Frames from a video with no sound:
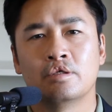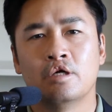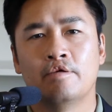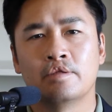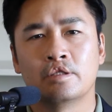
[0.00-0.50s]

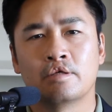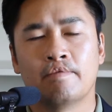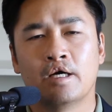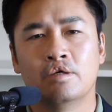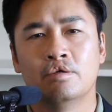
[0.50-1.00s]
Obviously,
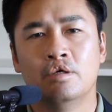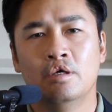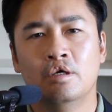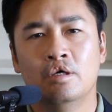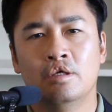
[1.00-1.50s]
somehow,
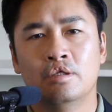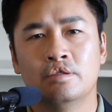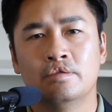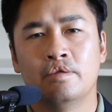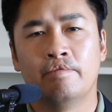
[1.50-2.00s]

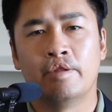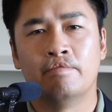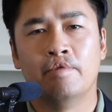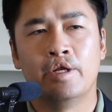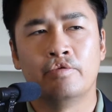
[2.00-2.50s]
I mean, her
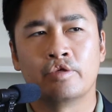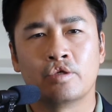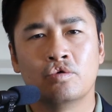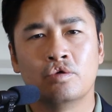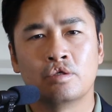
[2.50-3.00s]
mother was an
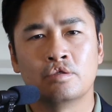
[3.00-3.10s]
orc,